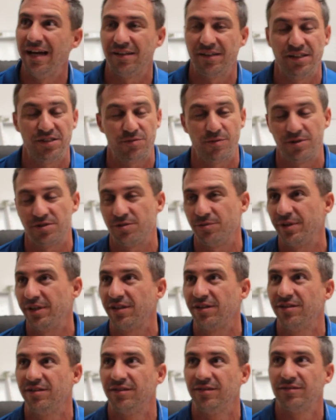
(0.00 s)
At least once a
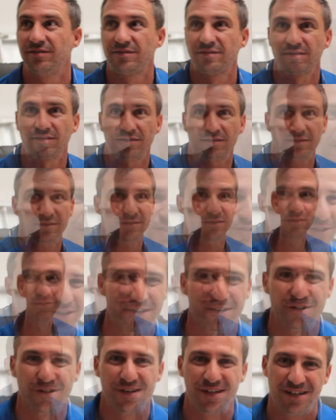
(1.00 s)
week.
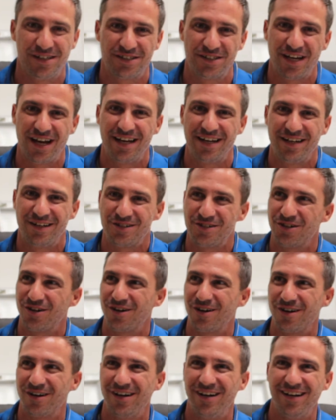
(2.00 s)
Security and signage
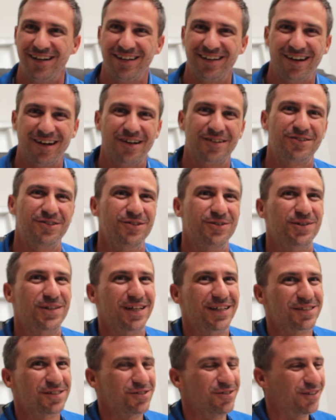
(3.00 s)
are 2
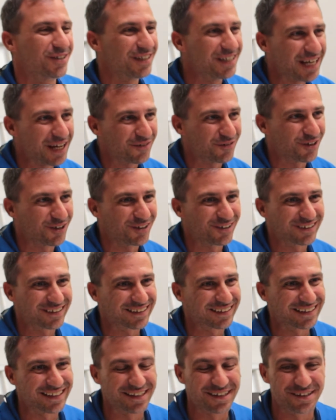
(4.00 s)
things you can never
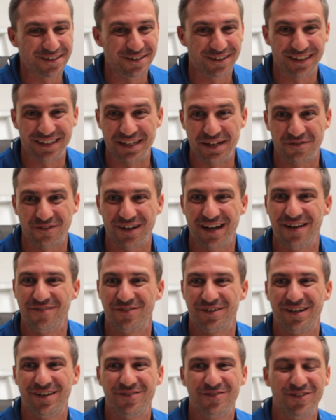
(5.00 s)

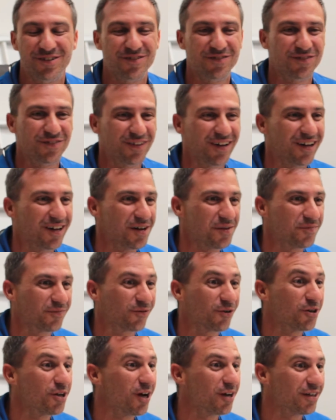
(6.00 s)
have enough of.
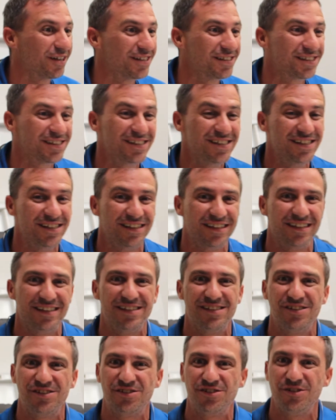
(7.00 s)
Redundancy
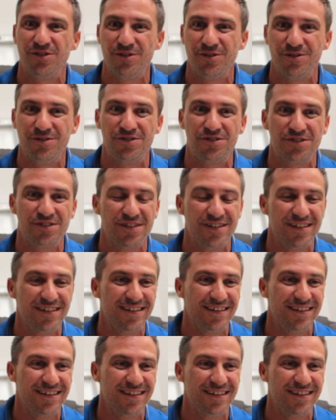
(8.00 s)
is huge.